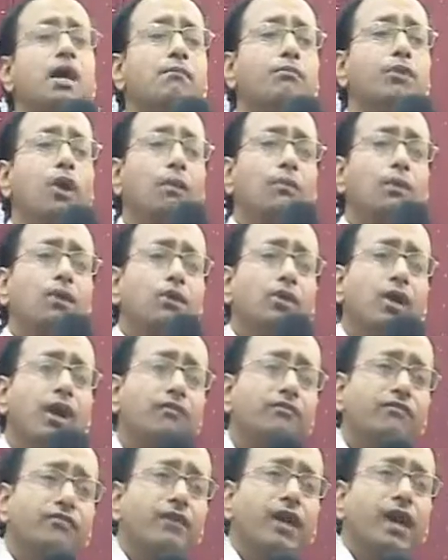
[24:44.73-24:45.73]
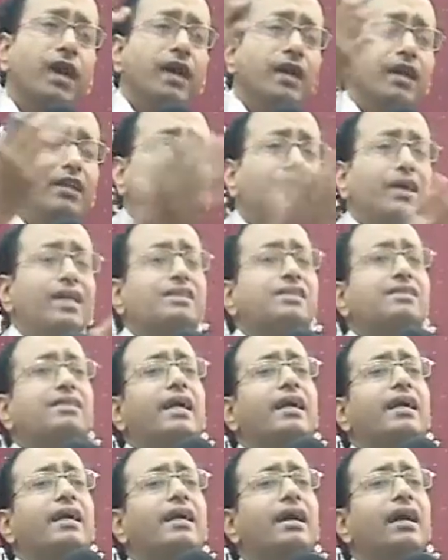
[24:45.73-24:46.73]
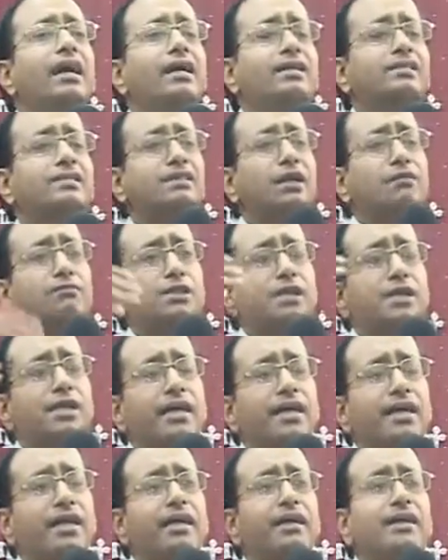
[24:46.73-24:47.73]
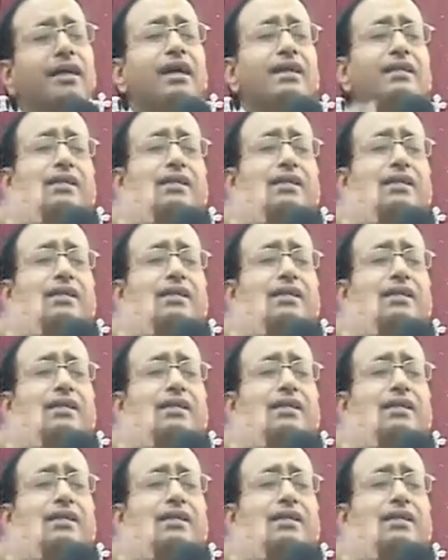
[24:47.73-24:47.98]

Probably you have invested in some share